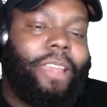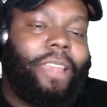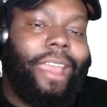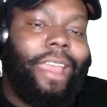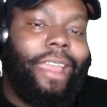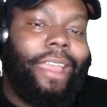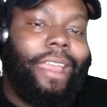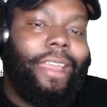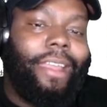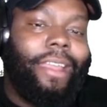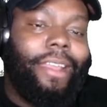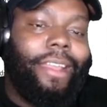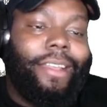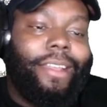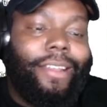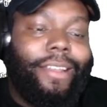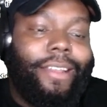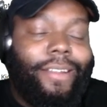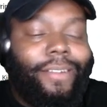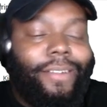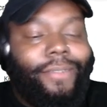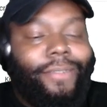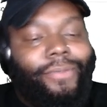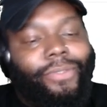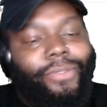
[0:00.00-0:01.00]
UK.
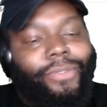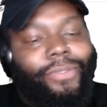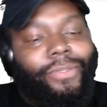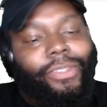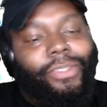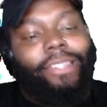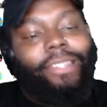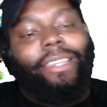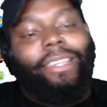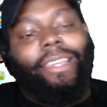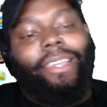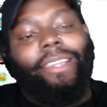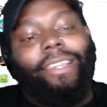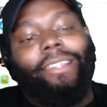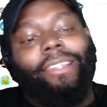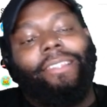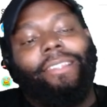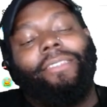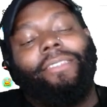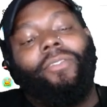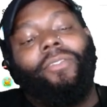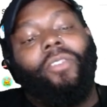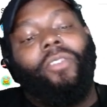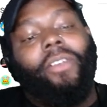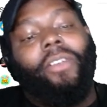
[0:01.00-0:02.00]
This
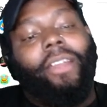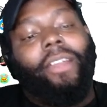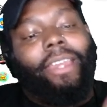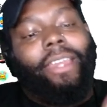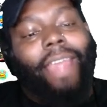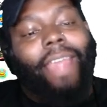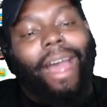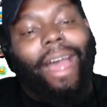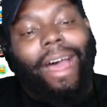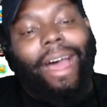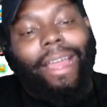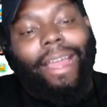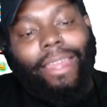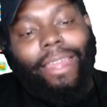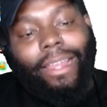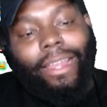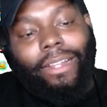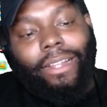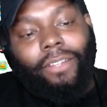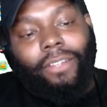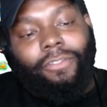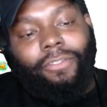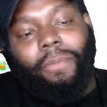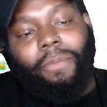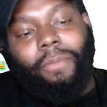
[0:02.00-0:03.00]
is where any
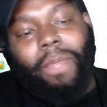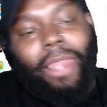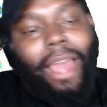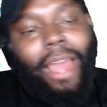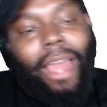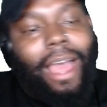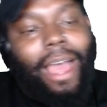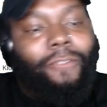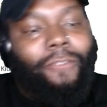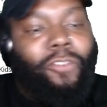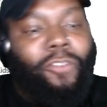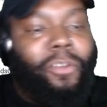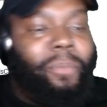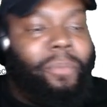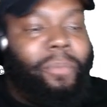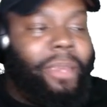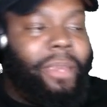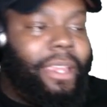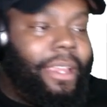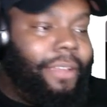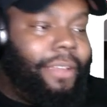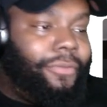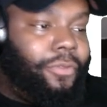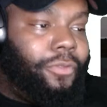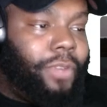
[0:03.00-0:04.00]
highlights from a live would be
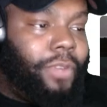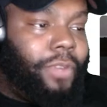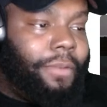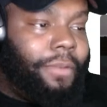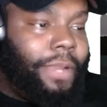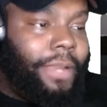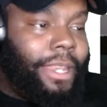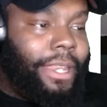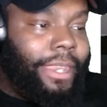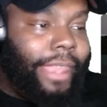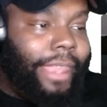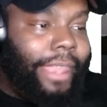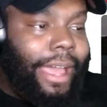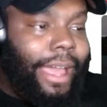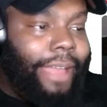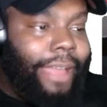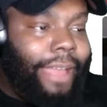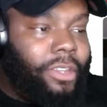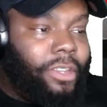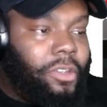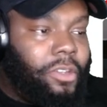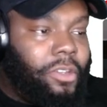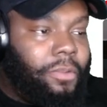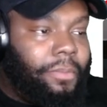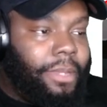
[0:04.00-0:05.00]
if we went live
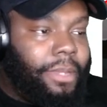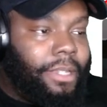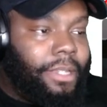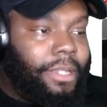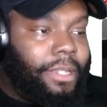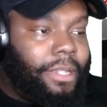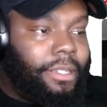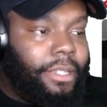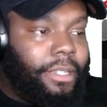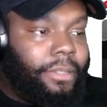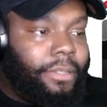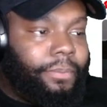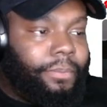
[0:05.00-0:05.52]
and you missed it.